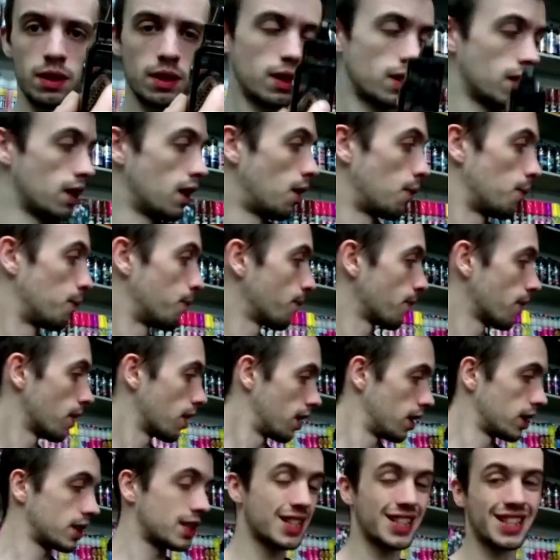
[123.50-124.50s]
Now,
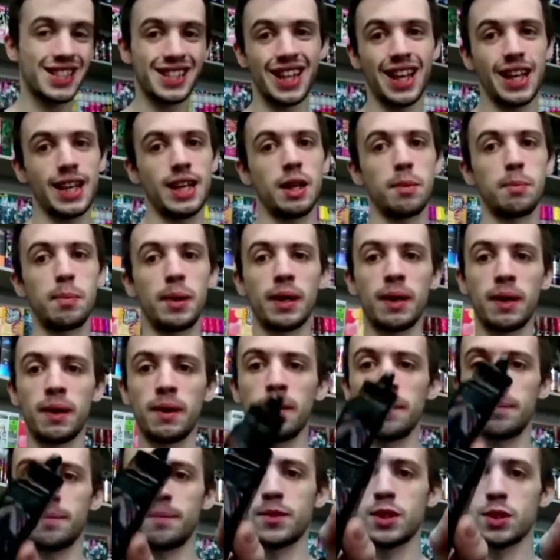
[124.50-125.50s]
it's slightly
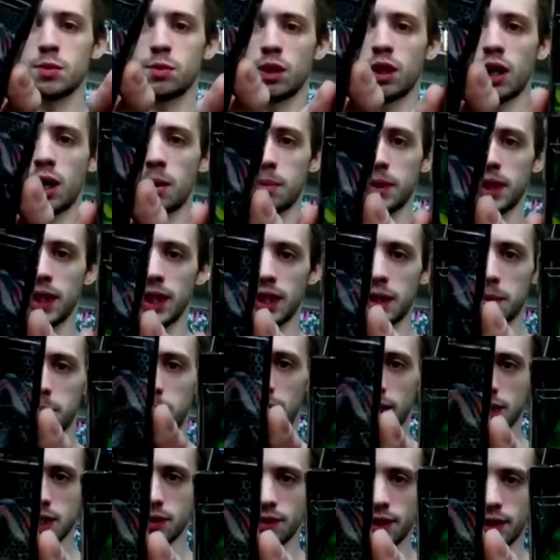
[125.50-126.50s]
bigger to accommodate the
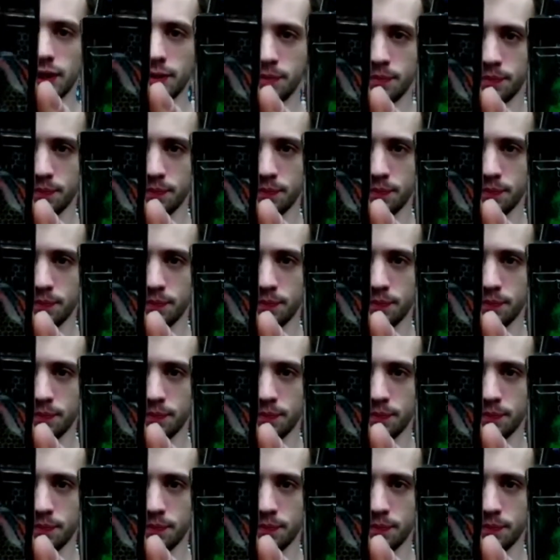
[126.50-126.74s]
battery,